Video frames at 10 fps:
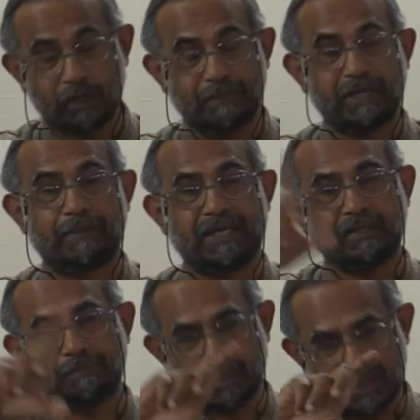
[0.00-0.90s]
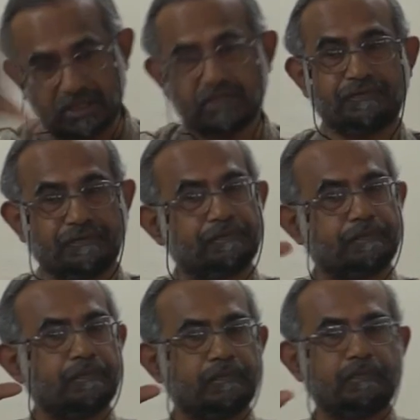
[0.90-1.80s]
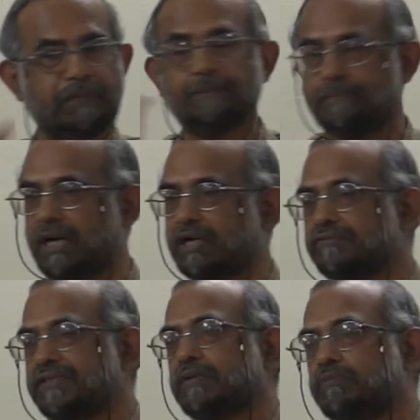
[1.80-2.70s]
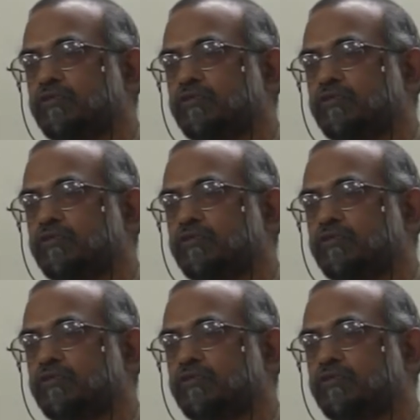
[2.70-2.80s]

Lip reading: not built, but in the process of being part of that